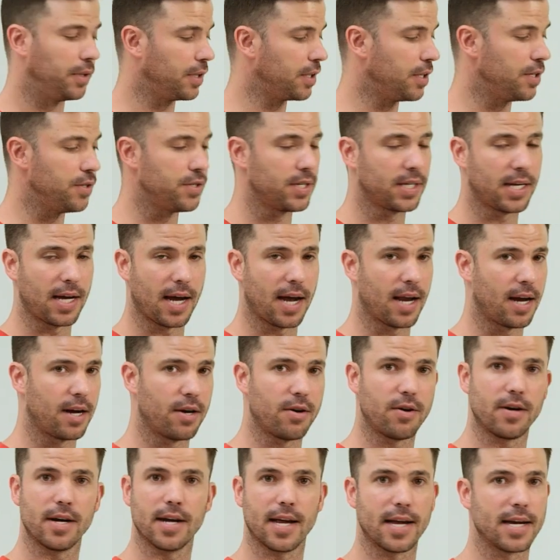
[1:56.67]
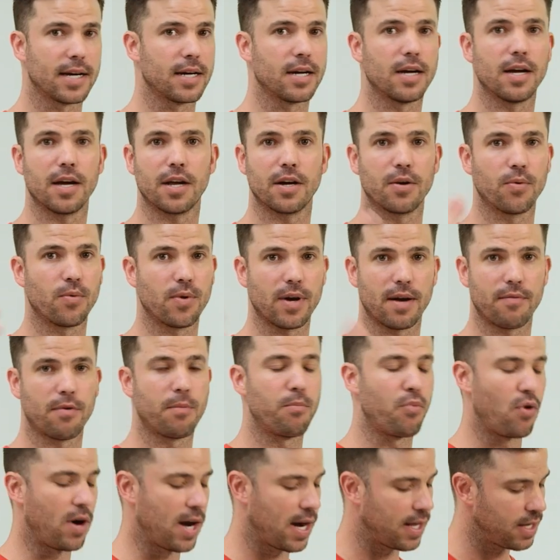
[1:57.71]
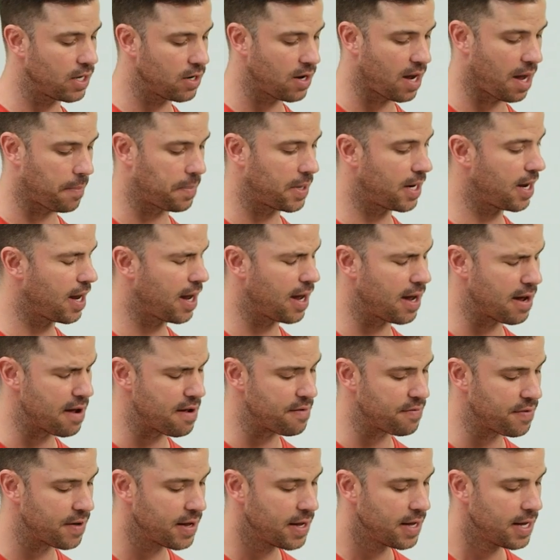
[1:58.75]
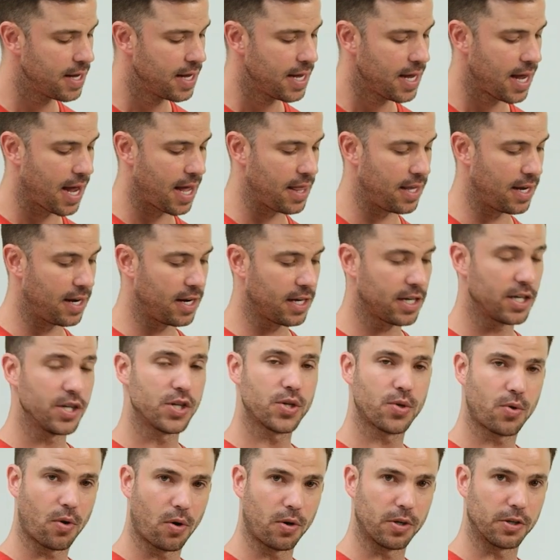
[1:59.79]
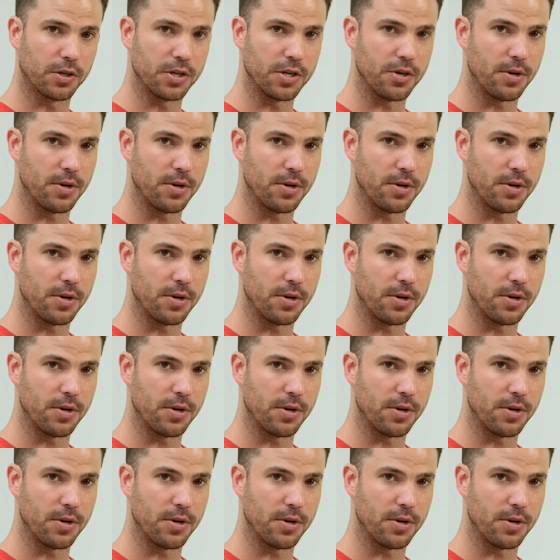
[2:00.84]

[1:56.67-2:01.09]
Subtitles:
You can use a Canon or a Nikon or whatever brand that you happen to have, and then a controller